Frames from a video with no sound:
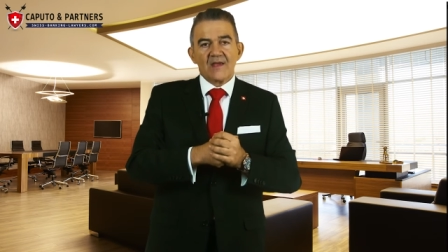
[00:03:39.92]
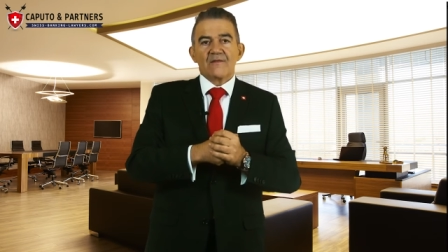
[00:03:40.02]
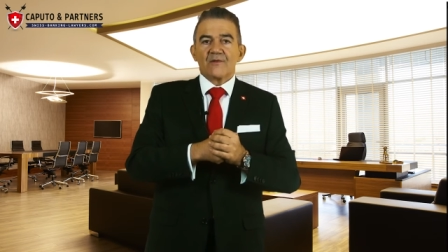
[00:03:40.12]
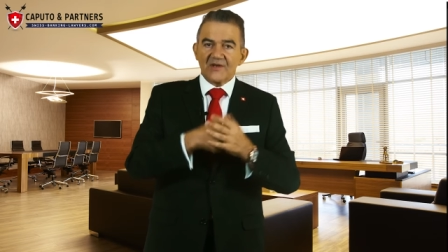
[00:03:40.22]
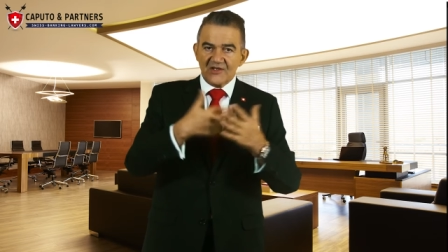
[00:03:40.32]

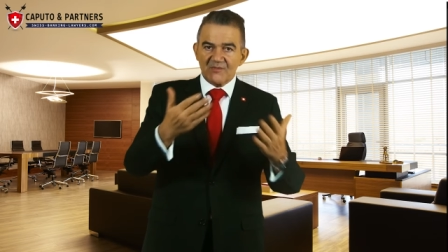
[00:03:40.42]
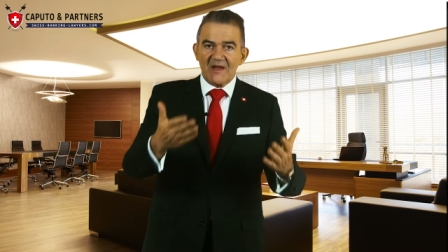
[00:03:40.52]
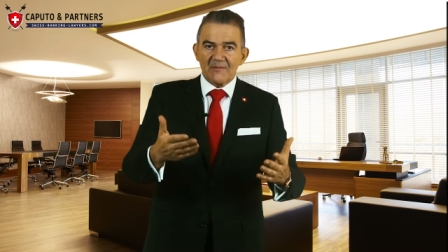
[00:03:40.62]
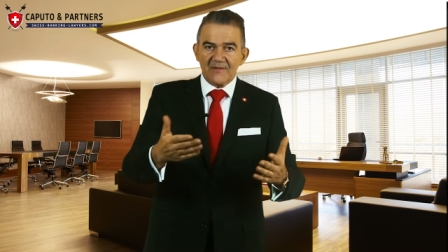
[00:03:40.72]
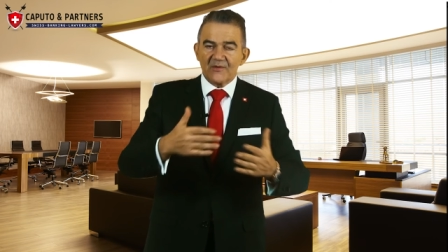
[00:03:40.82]
for each
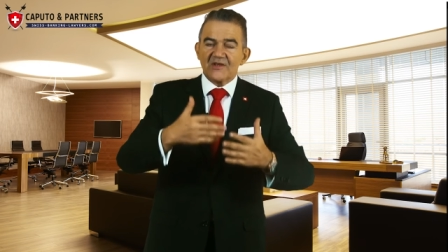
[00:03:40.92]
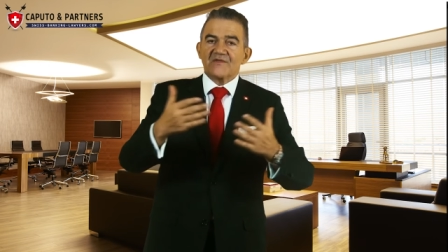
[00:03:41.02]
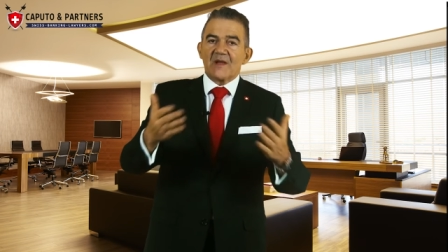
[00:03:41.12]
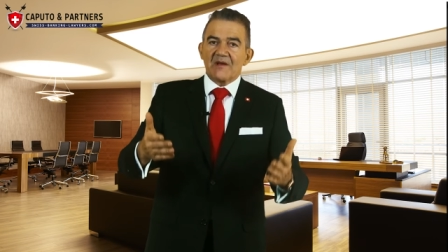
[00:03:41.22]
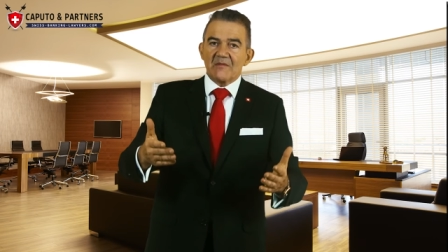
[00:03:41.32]
member, for each
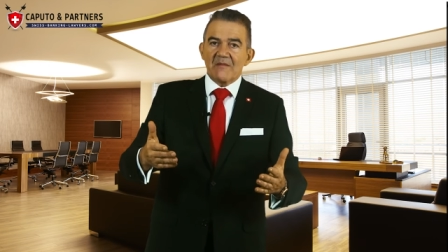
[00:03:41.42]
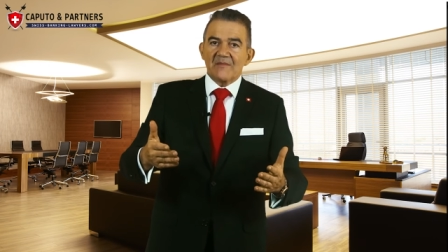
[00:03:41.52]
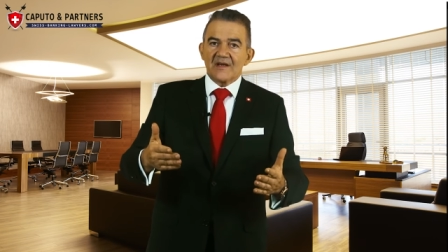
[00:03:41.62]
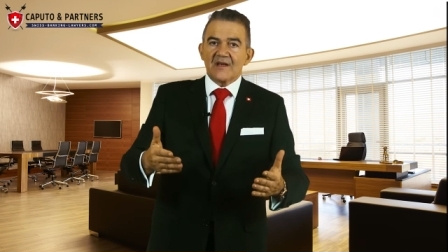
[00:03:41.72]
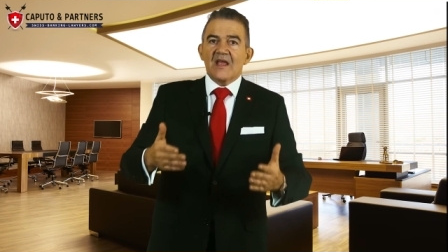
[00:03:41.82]
family
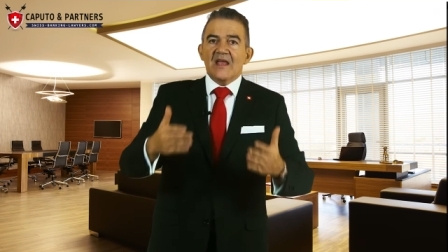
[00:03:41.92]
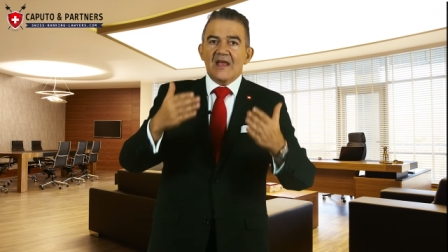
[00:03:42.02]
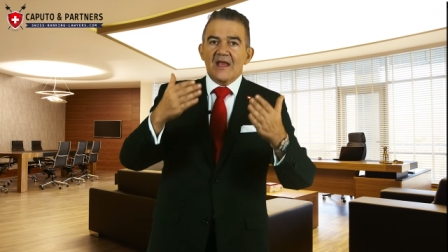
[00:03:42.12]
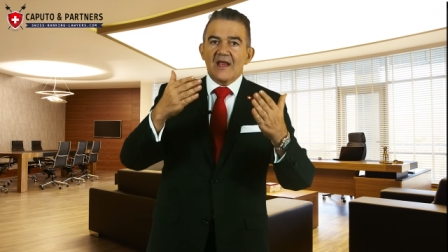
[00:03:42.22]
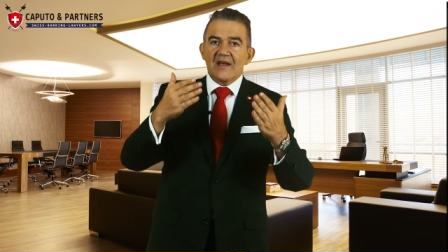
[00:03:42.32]
member.
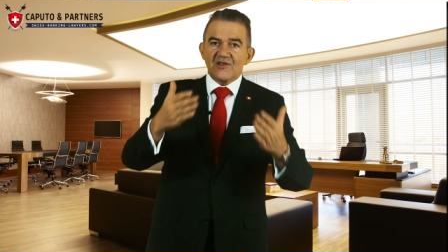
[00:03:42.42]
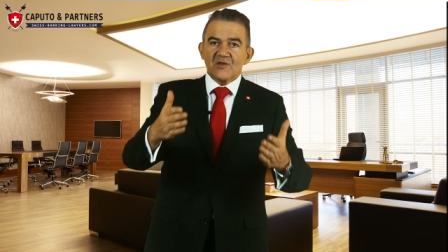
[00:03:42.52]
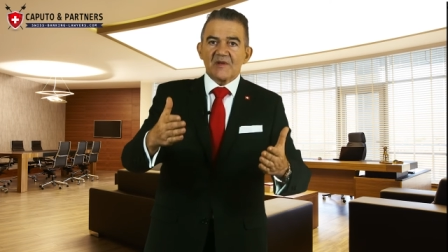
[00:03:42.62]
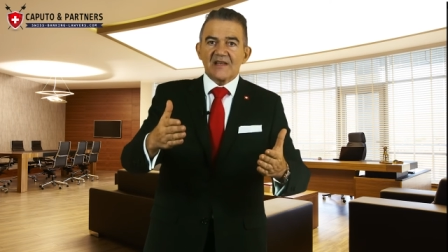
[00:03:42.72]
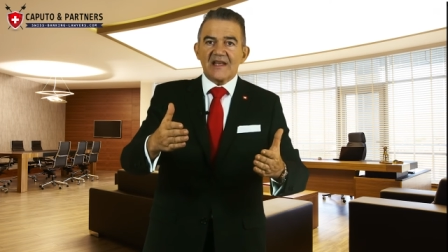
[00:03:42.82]

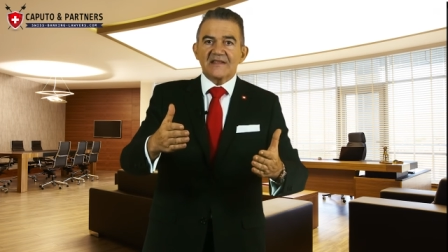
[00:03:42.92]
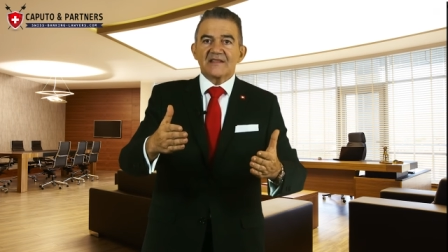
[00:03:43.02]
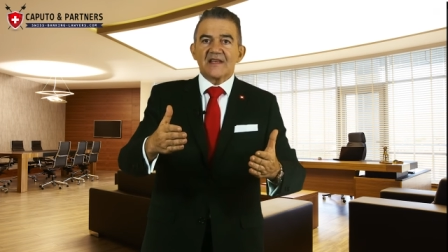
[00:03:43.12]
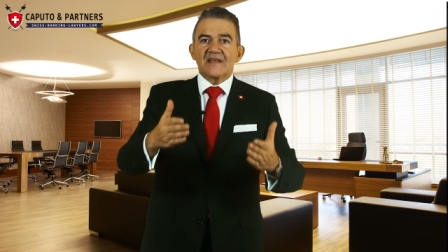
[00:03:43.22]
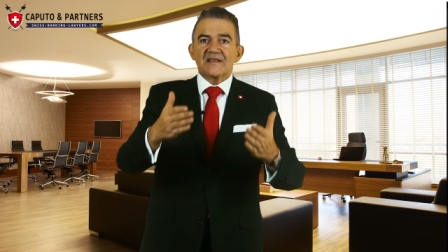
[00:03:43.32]
Eligible
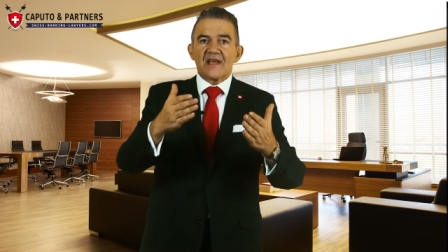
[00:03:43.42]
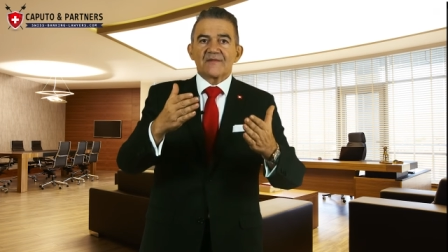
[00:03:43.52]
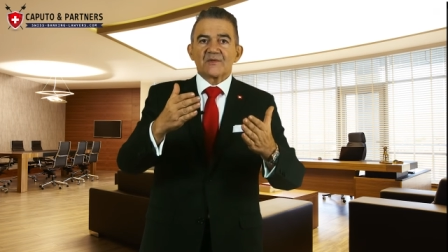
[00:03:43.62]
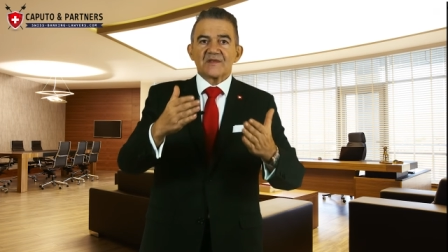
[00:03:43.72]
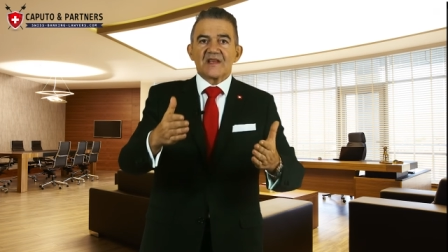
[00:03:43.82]
candidates
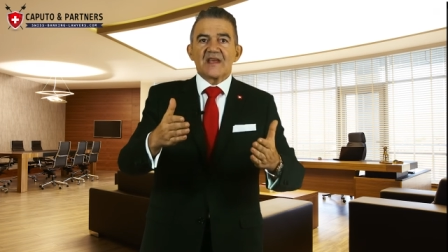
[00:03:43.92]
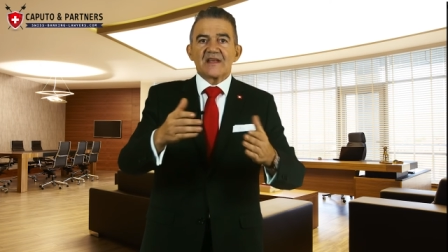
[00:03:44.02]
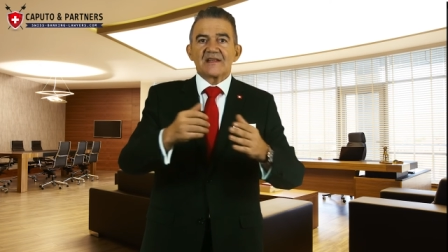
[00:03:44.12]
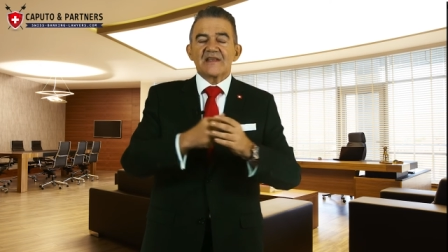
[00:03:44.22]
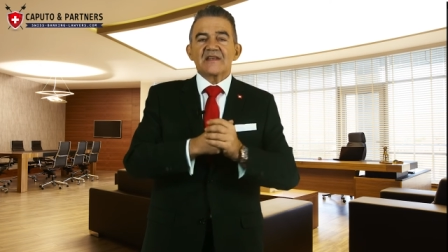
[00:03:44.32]
have to stay
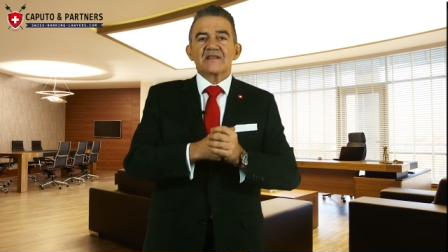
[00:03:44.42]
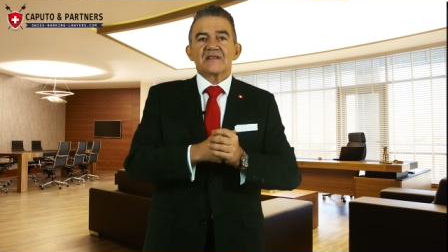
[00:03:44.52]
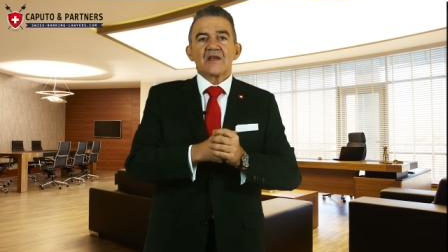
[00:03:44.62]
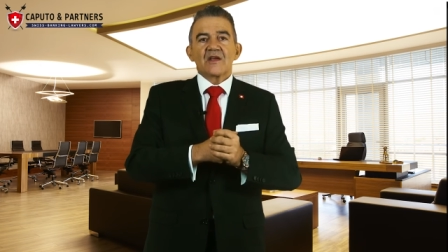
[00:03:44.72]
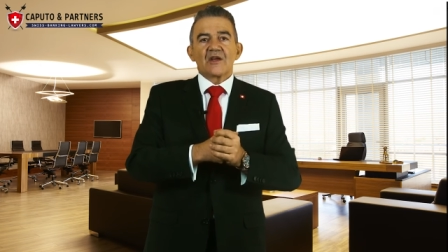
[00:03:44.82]
at
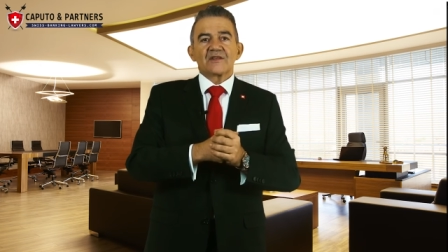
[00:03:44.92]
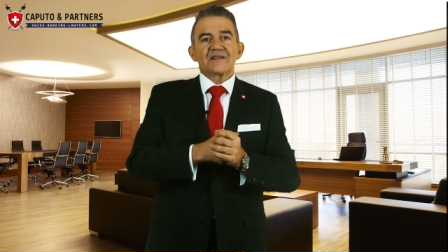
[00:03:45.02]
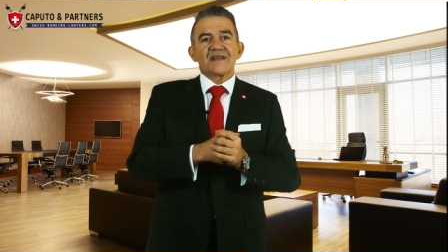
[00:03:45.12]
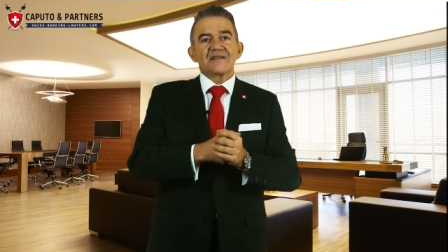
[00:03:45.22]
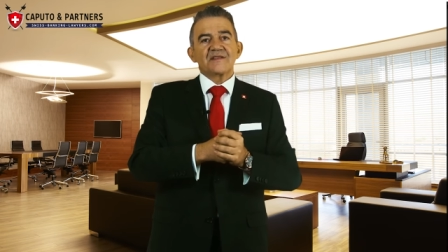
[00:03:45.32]
least
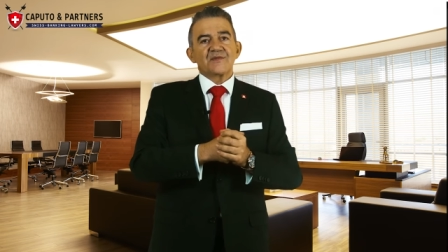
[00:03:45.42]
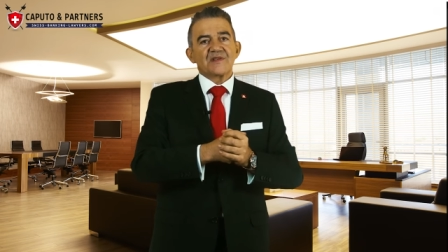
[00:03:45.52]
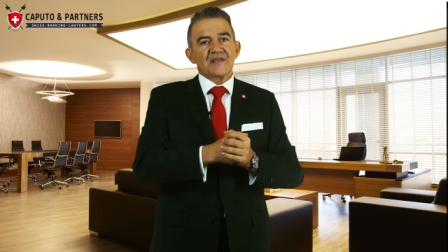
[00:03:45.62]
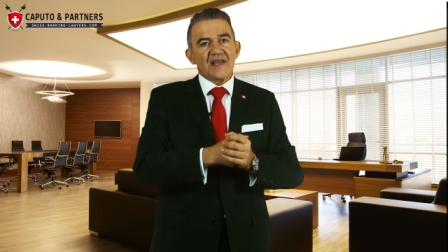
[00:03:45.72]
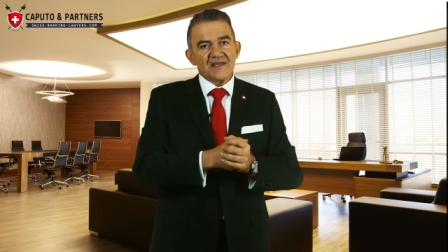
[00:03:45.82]
183
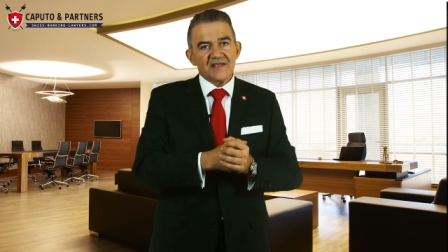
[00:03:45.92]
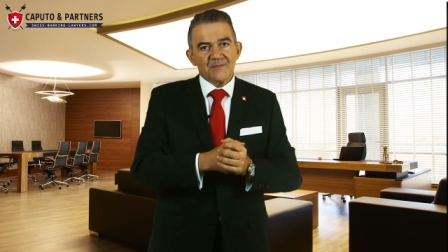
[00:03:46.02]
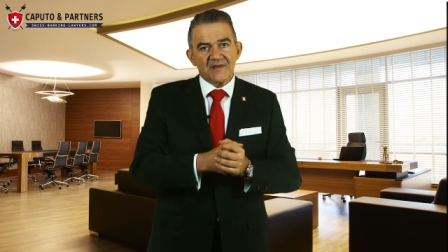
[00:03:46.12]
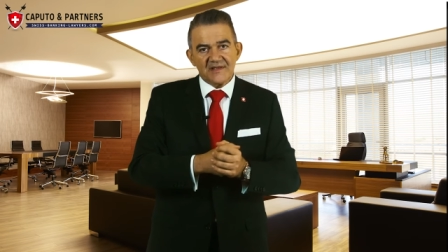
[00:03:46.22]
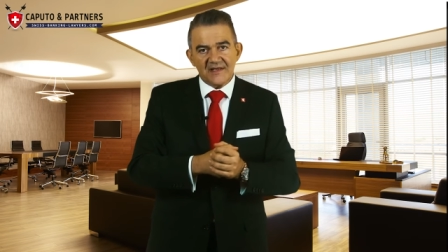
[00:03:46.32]
days
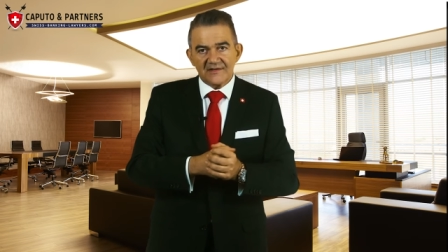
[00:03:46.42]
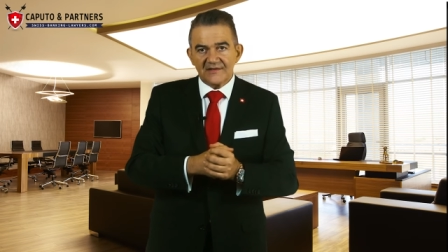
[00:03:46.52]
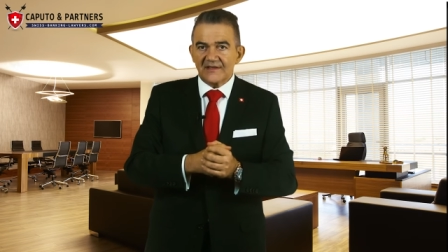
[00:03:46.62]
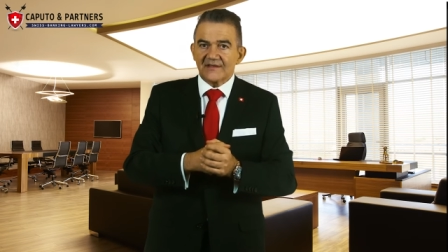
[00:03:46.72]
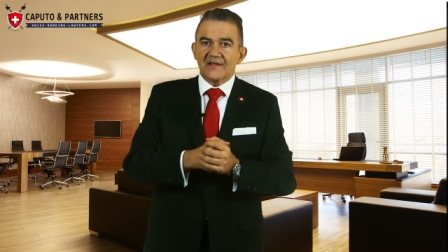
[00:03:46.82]
per year
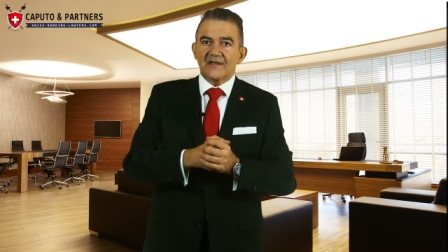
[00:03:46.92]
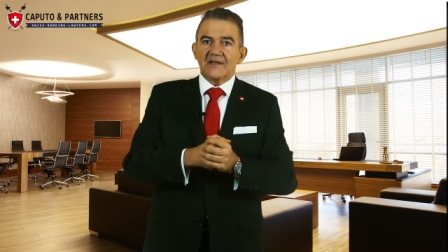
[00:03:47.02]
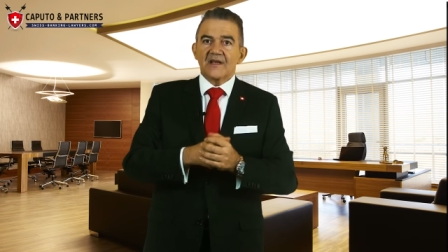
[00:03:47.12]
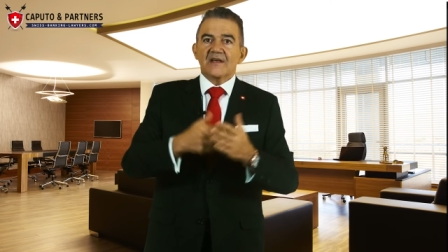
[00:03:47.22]
in Italy.